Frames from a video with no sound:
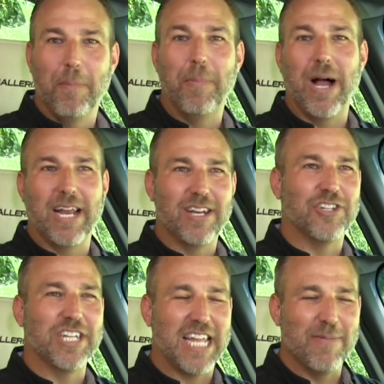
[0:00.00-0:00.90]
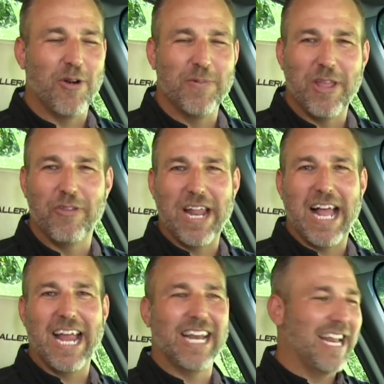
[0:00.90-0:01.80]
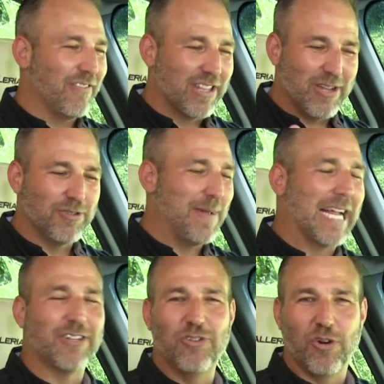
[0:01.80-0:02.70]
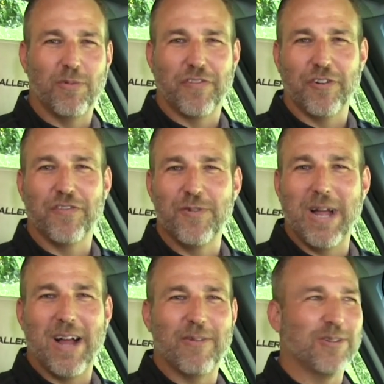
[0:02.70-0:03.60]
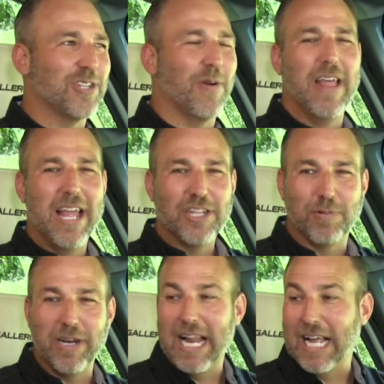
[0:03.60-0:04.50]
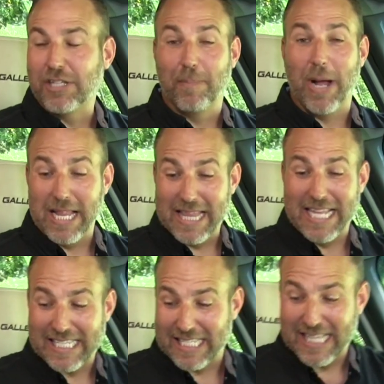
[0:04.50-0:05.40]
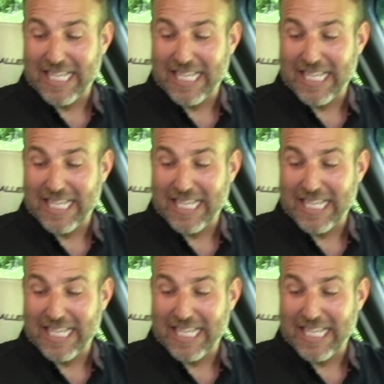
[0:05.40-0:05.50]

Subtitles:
But she came home the other night and everything was back to normal for a few hours. So it's pretty nice, but this